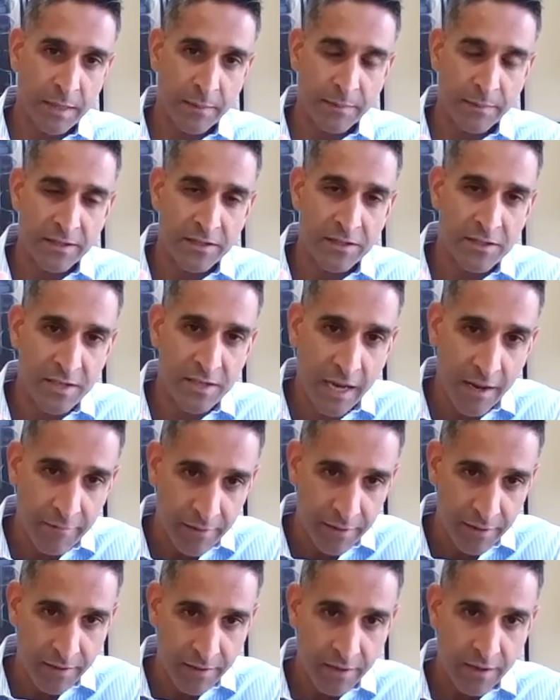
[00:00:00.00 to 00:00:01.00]
maybe
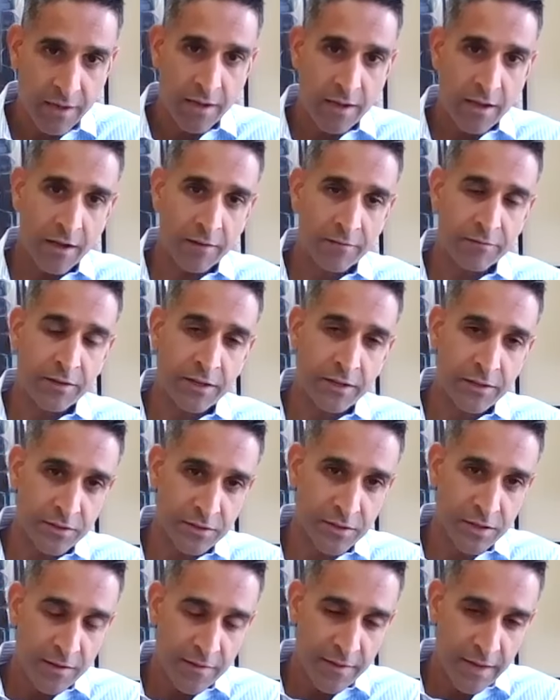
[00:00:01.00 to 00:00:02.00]
seven of
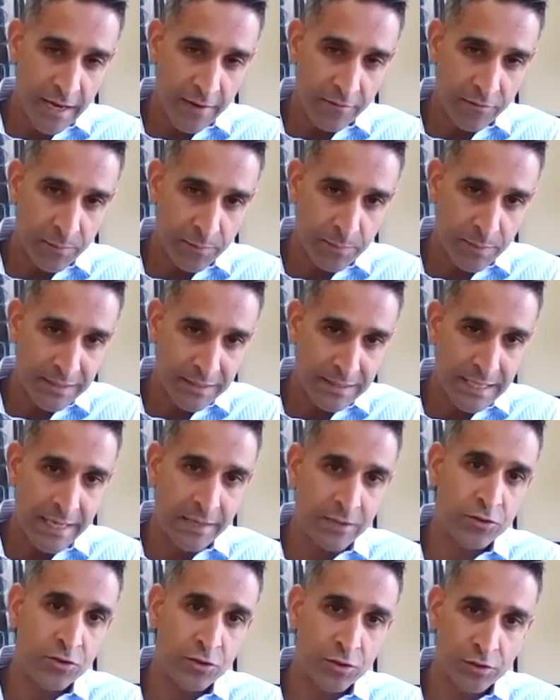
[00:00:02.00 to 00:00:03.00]
these that have the
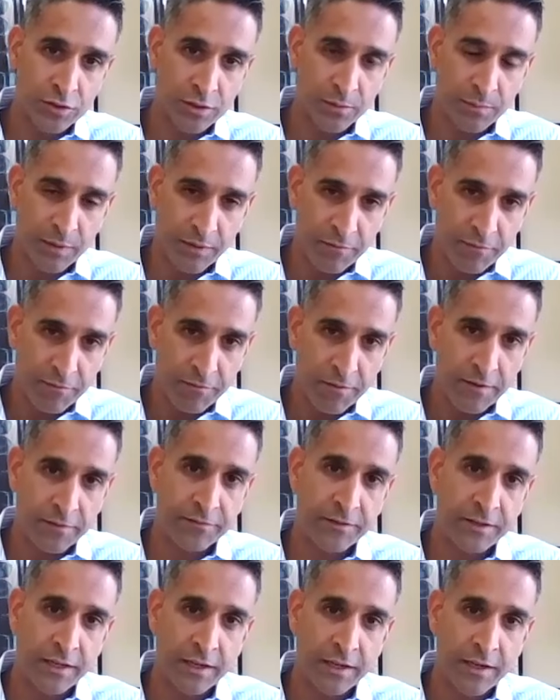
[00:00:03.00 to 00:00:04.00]
potential to be
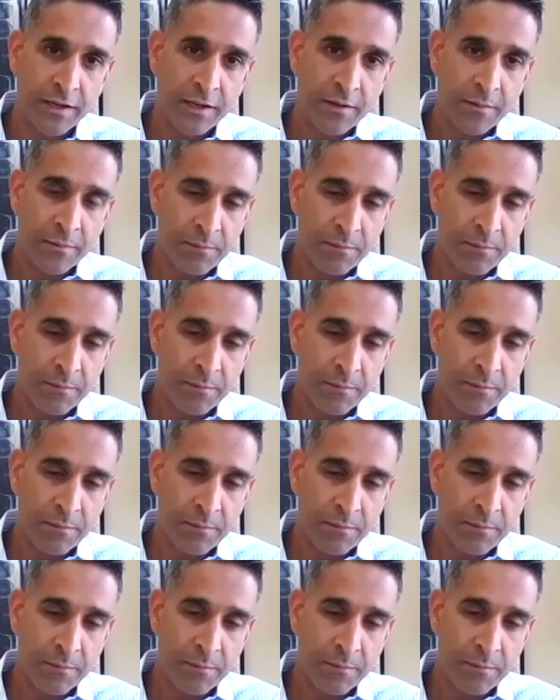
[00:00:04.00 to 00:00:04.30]
50